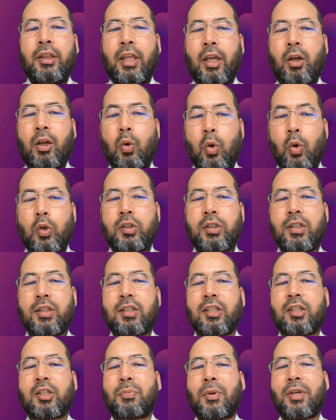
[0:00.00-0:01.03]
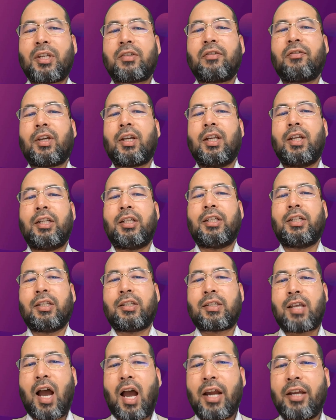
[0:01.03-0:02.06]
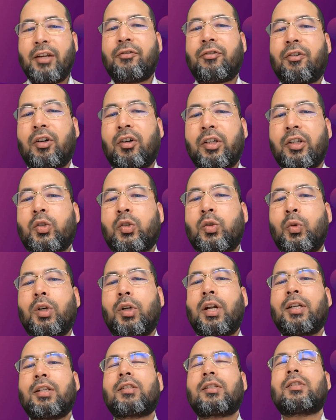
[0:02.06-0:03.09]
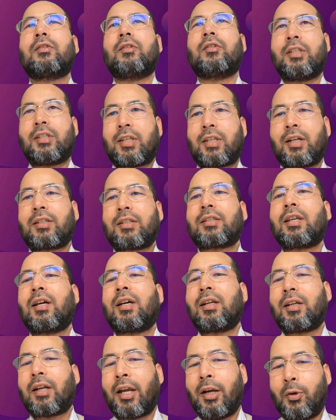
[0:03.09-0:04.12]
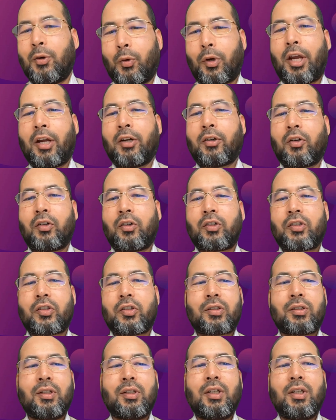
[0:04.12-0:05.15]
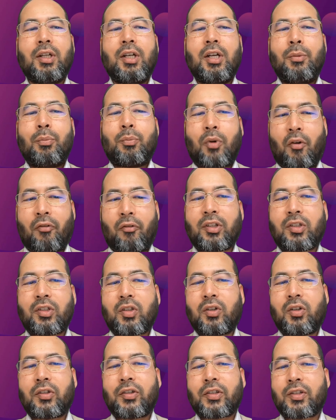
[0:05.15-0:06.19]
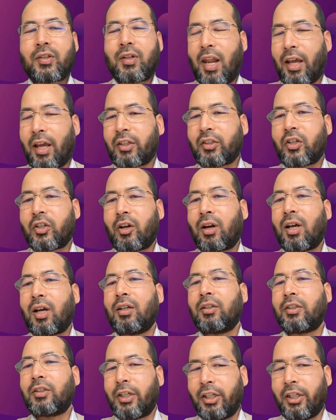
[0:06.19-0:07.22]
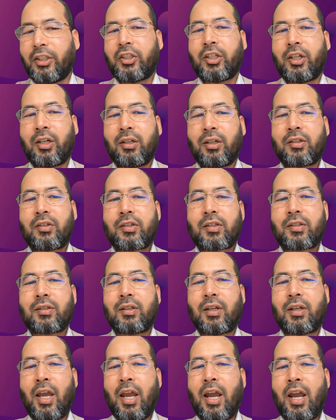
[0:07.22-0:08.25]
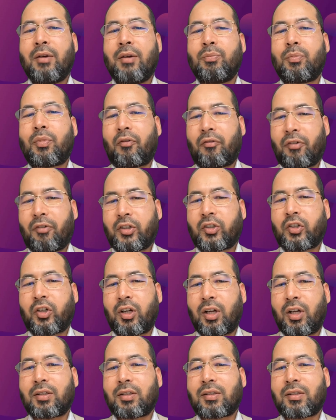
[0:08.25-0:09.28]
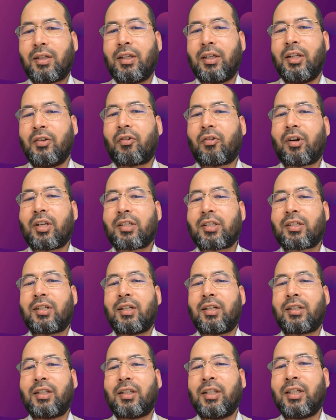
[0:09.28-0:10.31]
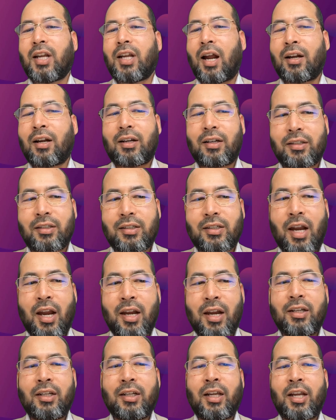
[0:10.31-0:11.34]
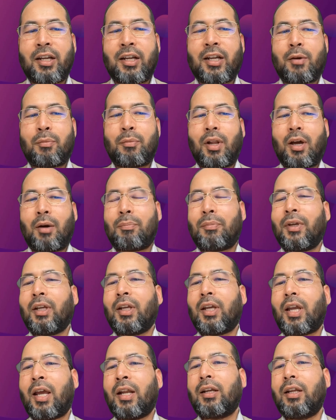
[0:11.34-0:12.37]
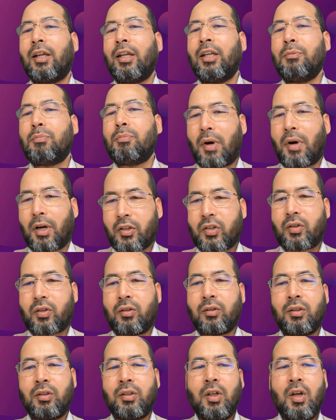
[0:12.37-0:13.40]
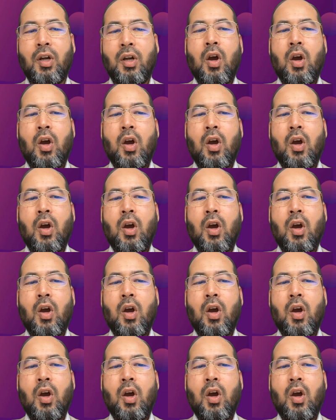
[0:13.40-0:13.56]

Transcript: The course is specifically designed for students, researchers, educators, professors, lecturers, teachers, and professionals interested in understanding and developing an in-person